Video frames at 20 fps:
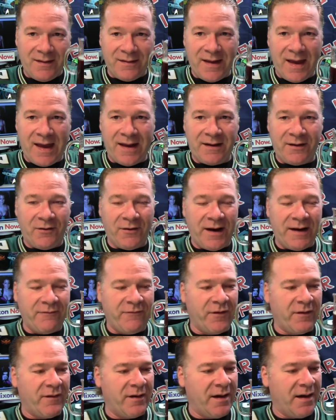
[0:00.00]
I had a great
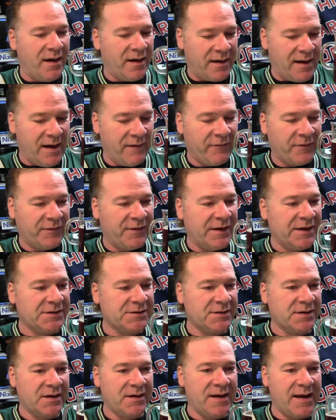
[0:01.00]

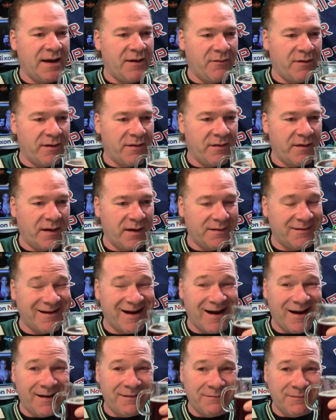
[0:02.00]
conversation today with
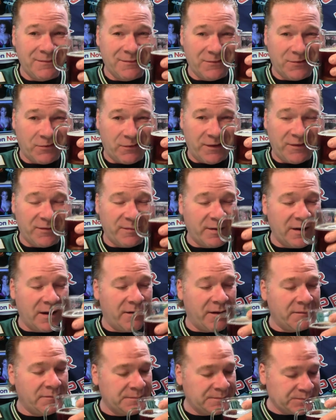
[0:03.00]
Don Trees A
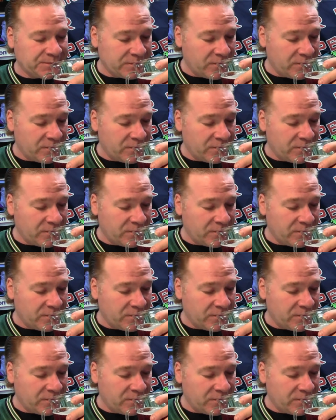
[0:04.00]
Blowin'.